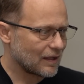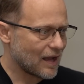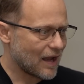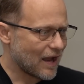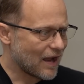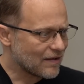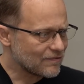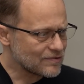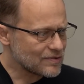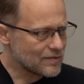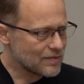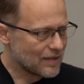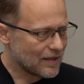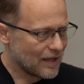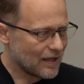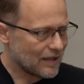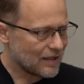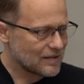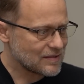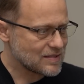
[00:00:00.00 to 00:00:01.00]
after
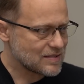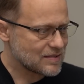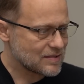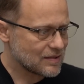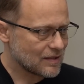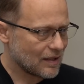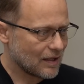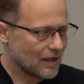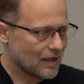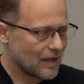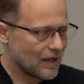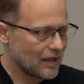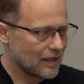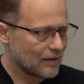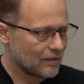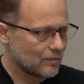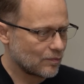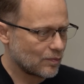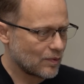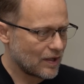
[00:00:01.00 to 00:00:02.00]
that,
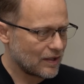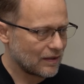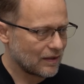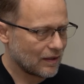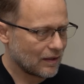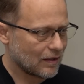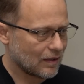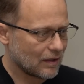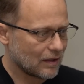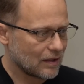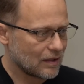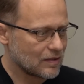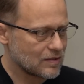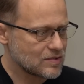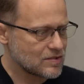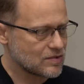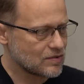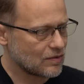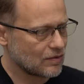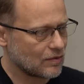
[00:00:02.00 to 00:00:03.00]
I went on
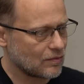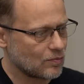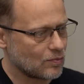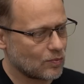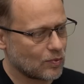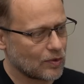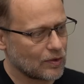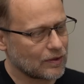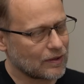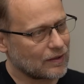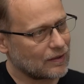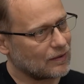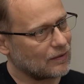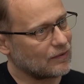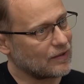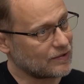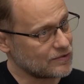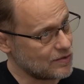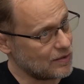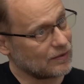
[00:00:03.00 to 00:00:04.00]
to work at
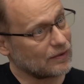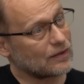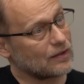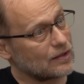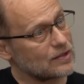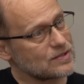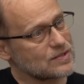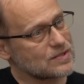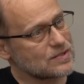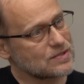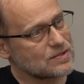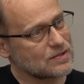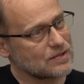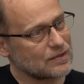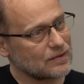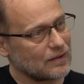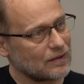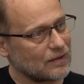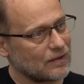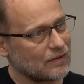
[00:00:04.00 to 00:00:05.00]
Electronic
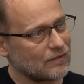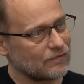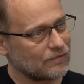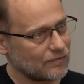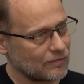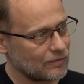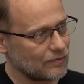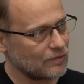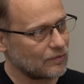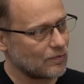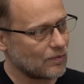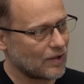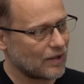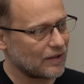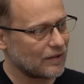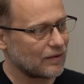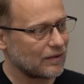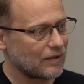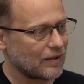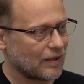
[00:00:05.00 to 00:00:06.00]
Arts for a little
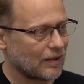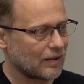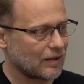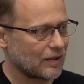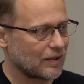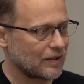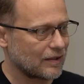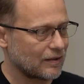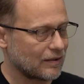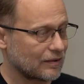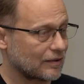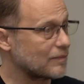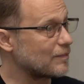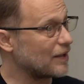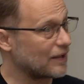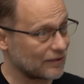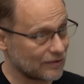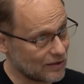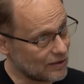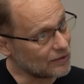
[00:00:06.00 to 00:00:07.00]
while on a
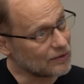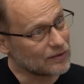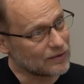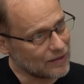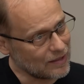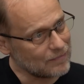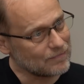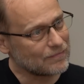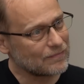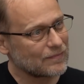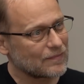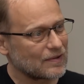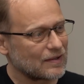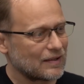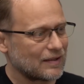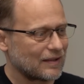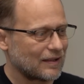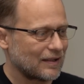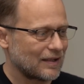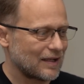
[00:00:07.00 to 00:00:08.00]
Command & Conquer game.
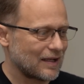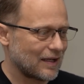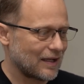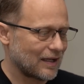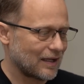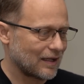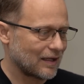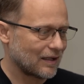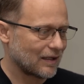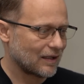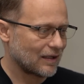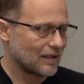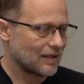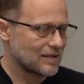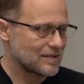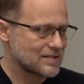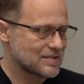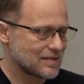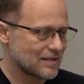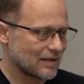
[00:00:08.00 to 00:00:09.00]

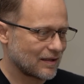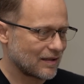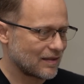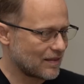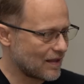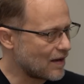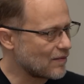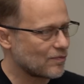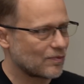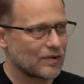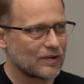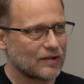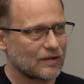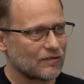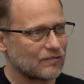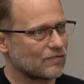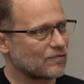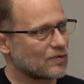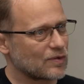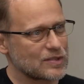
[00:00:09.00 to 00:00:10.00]
And that one,
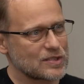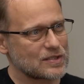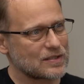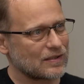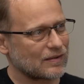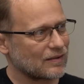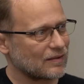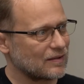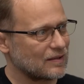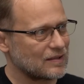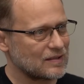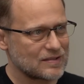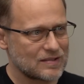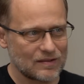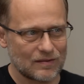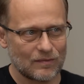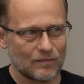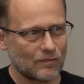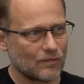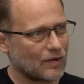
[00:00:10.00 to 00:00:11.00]
unfortunately,
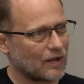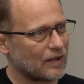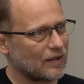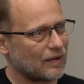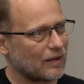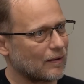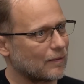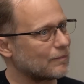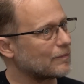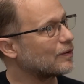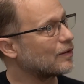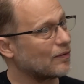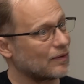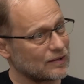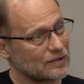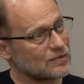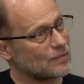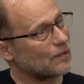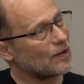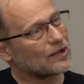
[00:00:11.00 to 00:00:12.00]
didn't wind up
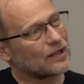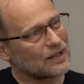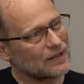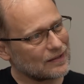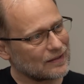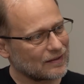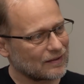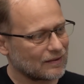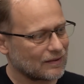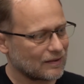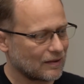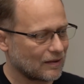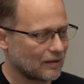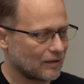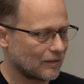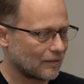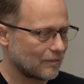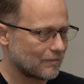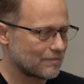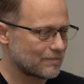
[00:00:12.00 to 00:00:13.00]
going to market,
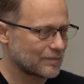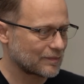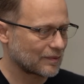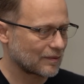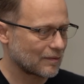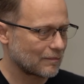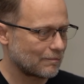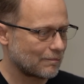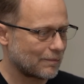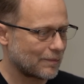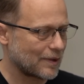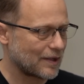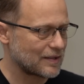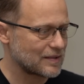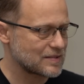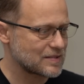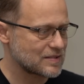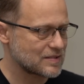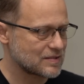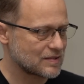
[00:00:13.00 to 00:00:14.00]

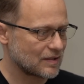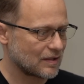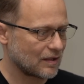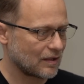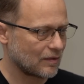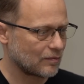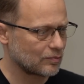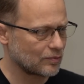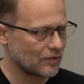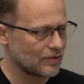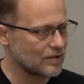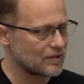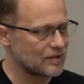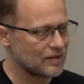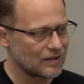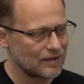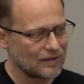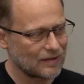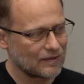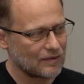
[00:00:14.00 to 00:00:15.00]
but really